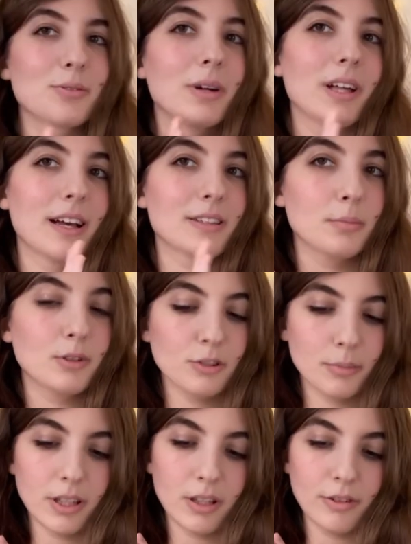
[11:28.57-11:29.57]
well as most of
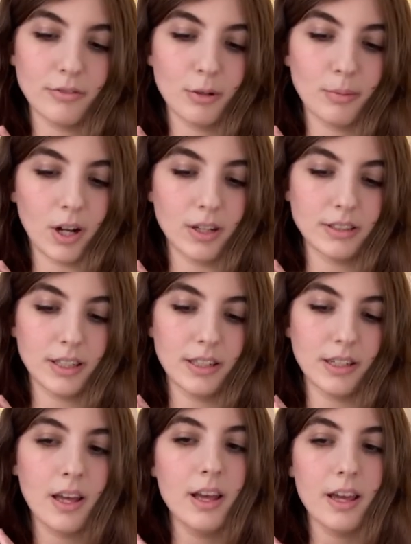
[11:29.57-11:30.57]
my long form content
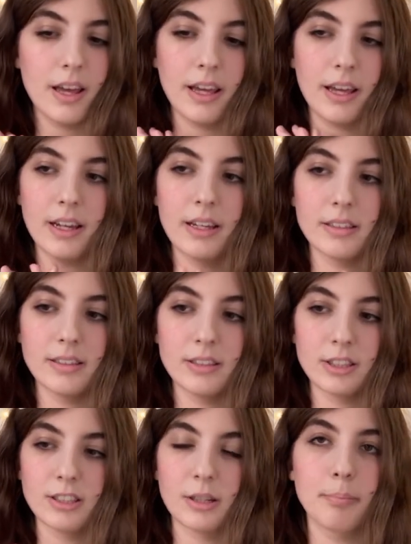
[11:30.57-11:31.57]
and
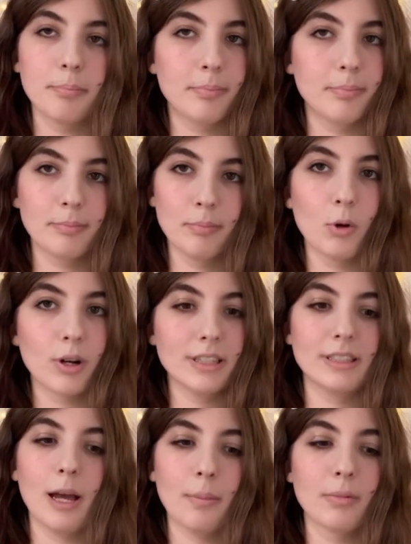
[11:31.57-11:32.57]
just a more
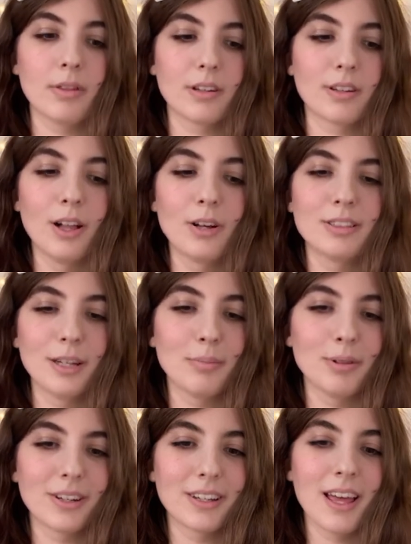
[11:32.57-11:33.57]
in-depth close-up
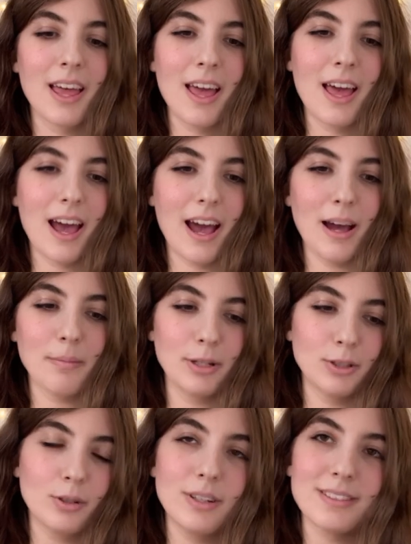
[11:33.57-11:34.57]
look at my
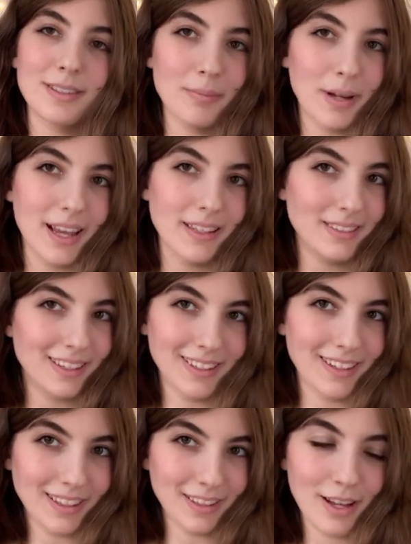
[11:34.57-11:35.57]
toys and my
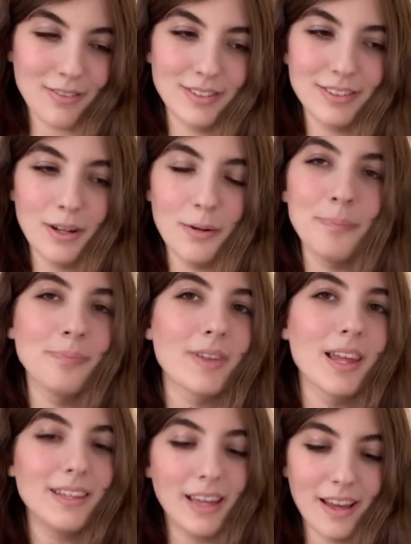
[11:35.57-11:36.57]
day-to-day life. So
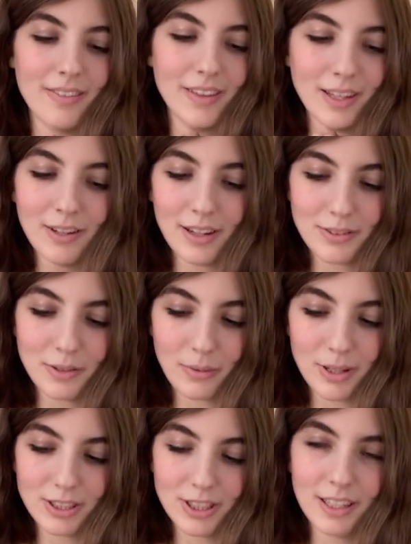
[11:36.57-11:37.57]
yeah, thank you guys for
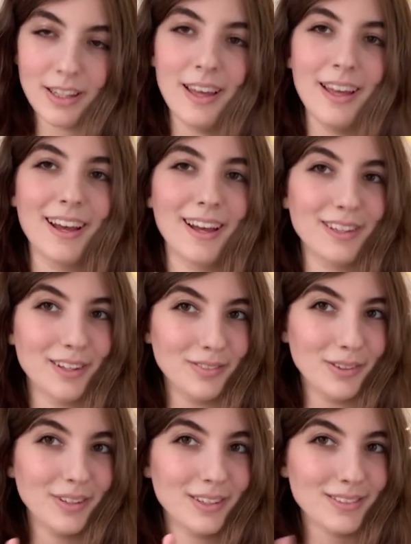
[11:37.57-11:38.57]
watching. I love
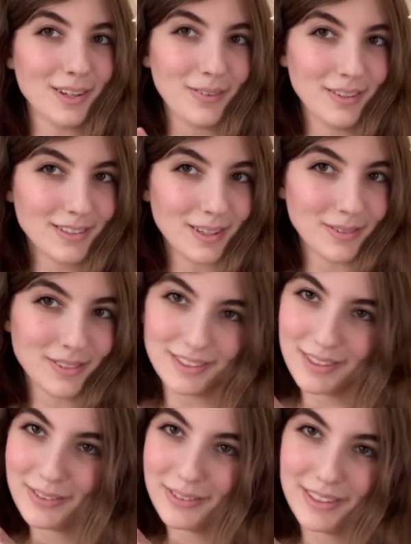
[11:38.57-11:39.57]
you, and as always, I will see
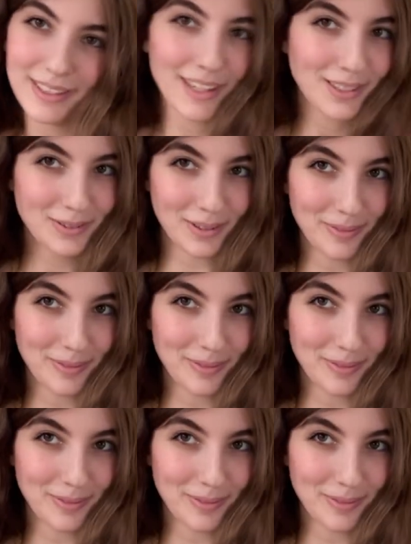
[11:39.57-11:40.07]
you in the next one.